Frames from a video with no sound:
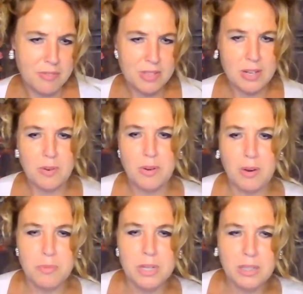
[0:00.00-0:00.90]
a
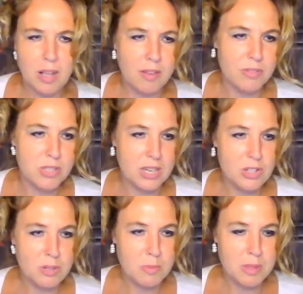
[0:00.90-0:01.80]
real
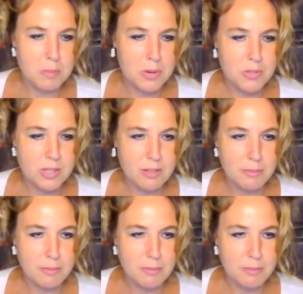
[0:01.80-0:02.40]
conversation with a person.